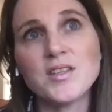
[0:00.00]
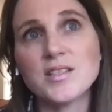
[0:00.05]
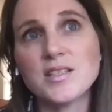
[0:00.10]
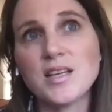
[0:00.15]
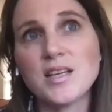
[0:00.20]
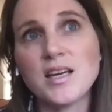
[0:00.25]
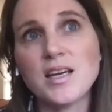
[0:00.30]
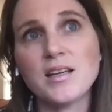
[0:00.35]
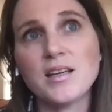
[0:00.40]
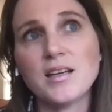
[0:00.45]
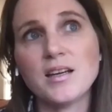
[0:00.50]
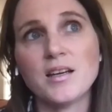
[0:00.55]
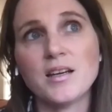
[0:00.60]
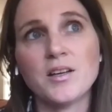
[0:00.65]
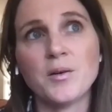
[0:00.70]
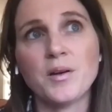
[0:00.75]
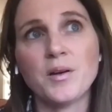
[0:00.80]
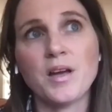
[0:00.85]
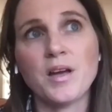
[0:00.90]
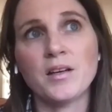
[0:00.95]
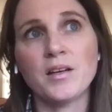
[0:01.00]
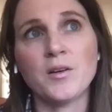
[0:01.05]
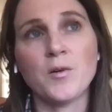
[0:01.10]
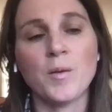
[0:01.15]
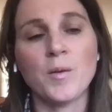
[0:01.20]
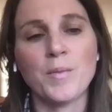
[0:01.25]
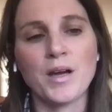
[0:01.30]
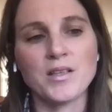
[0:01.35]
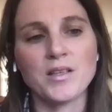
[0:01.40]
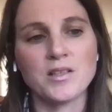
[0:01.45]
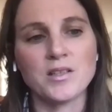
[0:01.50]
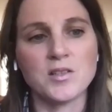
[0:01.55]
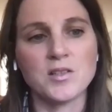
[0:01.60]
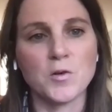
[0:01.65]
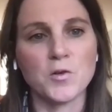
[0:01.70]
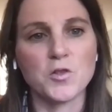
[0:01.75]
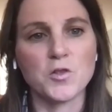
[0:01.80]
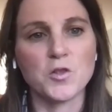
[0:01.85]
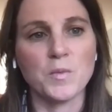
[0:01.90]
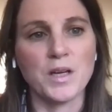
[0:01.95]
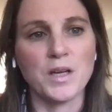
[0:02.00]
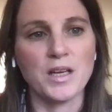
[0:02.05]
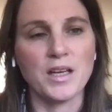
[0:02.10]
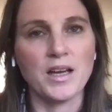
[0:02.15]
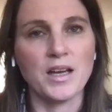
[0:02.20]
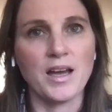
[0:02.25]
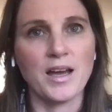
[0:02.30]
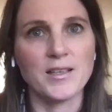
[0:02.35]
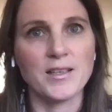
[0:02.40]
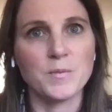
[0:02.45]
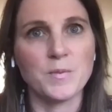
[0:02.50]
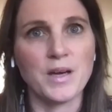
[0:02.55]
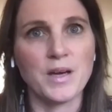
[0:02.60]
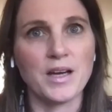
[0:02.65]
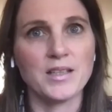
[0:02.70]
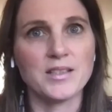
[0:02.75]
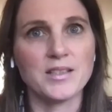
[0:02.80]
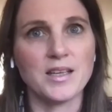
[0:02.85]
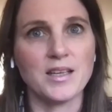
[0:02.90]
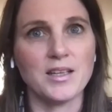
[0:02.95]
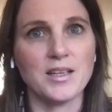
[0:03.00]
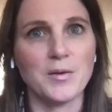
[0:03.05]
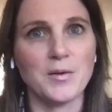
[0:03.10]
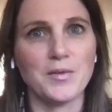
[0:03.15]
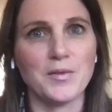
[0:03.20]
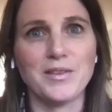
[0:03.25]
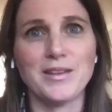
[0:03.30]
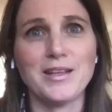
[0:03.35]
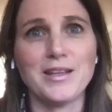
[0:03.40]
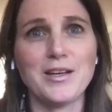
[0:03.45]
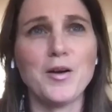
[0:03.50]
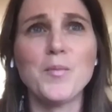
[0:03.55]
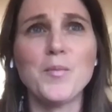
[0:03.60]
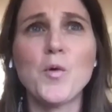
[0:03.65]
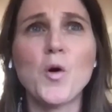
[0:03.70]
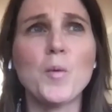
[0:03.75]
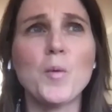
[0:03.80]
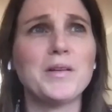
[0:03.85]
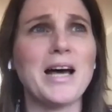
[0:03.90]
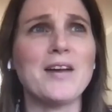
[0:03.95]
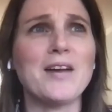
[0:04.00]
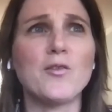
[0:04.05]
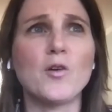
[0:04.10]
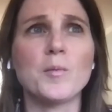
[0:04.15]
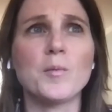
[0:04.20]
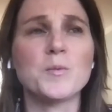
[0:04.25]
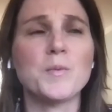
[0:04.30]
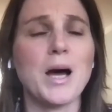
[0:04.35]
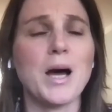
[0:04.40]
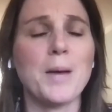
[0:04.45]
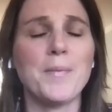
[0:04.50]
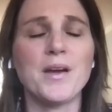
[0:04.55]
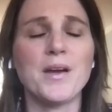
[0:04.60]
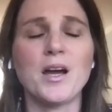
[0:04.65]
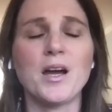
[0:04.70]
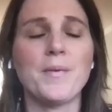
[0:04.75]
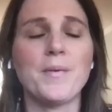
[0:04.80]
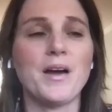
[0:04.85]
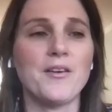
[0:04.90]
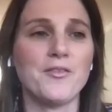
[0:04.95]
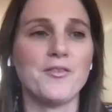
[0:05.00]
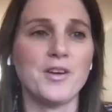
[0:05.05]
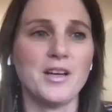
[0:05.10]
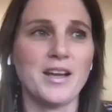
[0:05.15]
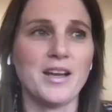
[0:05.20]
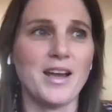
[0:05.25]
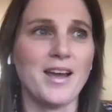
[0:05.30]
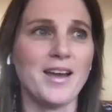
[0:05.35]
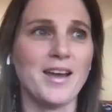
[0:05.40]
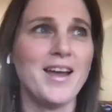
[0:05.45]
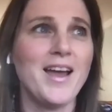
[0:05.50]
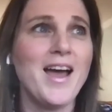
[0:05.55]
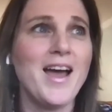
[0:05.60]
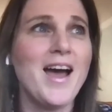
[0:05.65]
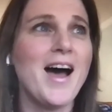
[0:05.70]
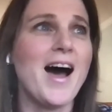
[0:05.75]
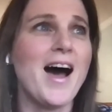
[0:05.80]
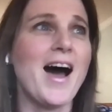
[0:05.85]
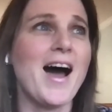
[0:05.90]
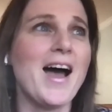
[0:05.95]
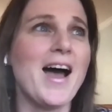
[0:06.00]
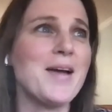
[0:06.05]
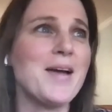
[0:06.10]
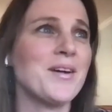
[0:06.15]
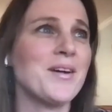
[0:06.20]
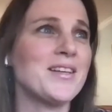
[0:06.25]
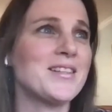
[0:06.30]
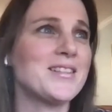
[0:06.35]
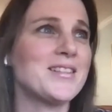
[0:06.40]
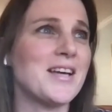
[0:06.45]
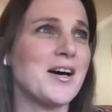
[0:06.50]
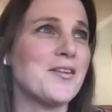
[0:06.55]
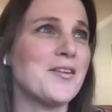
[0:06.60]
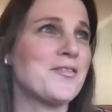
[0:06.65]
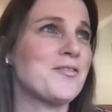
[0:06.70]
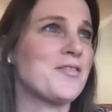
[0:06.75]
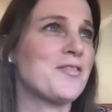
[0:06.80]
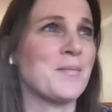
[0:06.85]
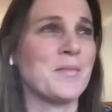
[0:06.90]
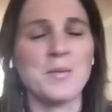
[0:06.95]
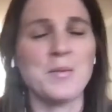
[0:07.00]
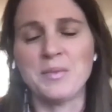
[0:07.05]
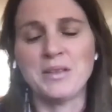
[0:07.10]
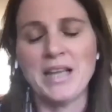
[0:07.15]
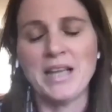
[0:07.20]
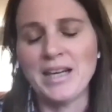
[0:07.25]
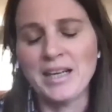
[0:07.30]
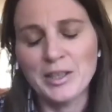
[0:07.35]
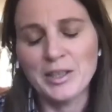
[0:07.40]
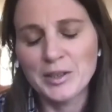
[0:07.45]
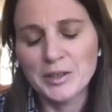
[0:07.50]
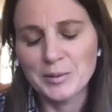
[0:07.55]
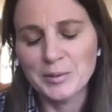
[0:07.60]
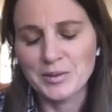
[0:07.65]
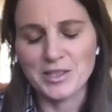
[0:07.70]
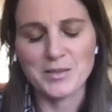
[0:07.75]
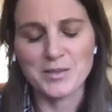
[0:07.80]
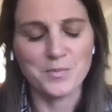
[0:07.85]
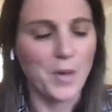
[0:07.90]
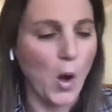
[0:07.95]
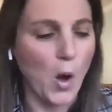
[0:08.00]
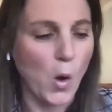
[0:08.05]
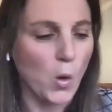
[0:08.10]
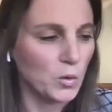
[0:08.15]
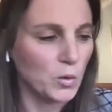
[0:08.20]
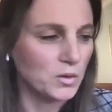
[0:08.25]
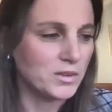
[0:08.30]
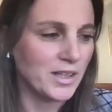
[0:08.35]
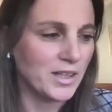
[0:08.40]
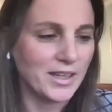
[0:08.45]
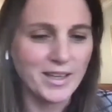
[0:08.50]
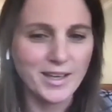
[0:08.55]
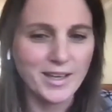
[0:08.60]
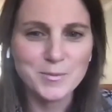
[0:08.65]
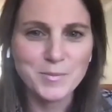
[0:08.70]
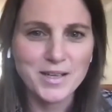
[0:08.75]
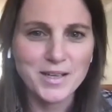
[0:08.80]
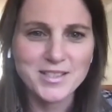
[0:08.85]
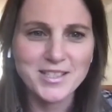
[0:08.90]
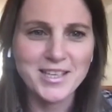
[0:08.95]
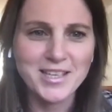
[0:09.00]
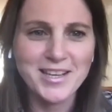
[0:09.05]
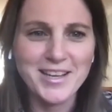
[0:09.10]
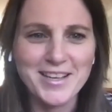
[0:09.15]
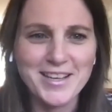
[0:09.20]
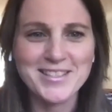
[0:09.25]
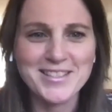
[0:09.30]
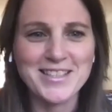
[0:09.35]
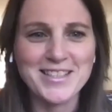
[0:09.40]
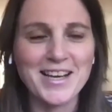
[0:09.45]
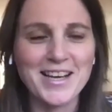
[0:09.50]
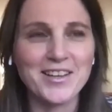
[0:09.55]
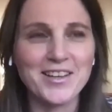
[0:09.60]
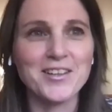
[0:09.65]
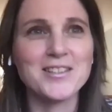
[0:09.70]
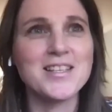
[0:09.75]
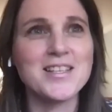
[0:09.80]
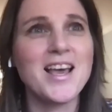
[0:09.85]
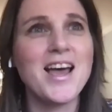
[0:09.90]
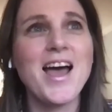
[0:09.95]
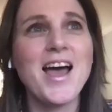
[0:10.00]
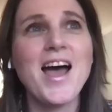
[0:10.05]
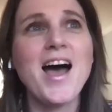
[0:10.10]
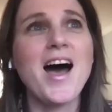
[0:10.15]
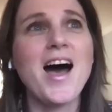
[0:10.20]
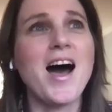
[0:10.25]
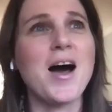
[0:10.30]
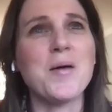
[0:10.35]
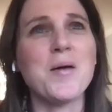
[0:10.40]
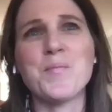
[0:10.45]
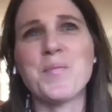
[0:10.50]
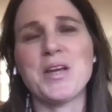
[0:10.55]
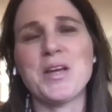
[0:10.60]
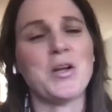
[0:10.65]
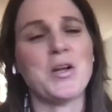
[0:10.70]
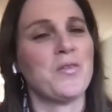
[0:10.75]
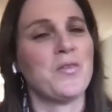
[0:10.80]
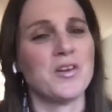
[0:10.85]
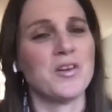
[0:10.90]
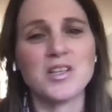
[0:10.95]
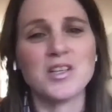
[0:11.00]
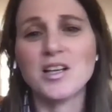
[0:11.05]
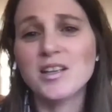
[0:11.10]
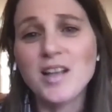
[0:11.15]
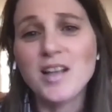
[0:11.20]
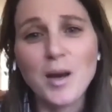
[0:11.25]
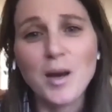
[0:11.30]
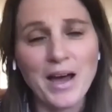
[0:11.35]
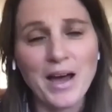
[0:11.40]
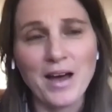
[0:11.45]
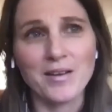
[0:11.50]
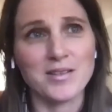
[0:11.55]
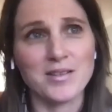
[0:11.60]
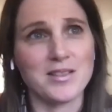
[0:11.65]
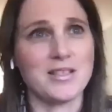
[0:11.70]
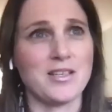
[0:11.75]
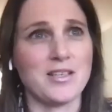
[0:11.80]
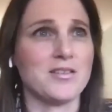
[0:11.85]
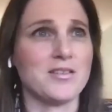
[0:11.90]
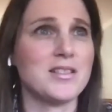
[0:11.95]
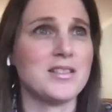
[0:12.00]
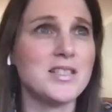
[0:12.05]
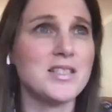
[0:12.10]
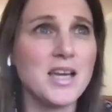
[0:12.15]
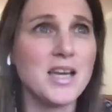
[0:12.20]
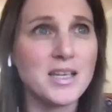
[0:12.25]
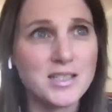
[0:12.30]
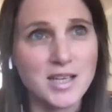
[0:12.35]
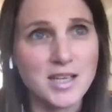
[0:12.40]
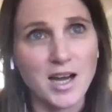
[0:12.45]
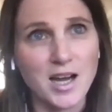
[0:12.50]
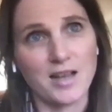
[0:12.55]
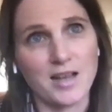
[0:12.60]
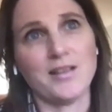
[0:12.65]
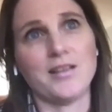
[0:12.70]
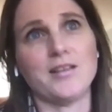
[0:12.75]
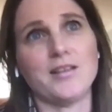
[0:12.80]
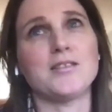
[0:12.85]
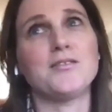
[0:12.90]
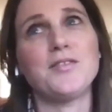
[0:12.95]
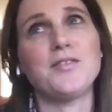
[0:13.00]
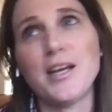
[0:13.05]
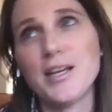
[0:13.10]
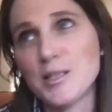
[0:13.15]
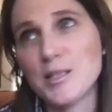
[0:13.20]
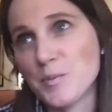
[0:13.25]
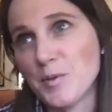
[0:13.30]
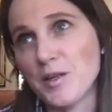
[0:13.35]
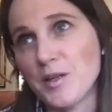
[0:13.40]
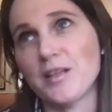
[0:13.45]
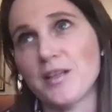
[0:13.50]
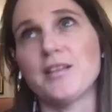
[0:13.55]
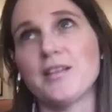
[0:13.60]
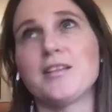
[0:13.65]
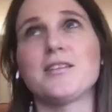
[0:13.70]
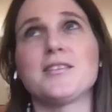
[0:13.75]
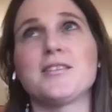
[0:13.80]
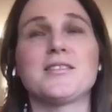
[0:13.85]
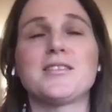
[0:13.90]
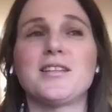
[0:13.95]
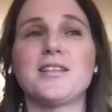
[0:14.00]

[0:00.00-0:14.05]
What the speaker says: say, again, going back to the social media aspect, there are more platforms popping up every day. I myself am a millennial, which is old, I guess, by today's standards. But there's Clubhouse, there's TikTok, there's Facebook, there's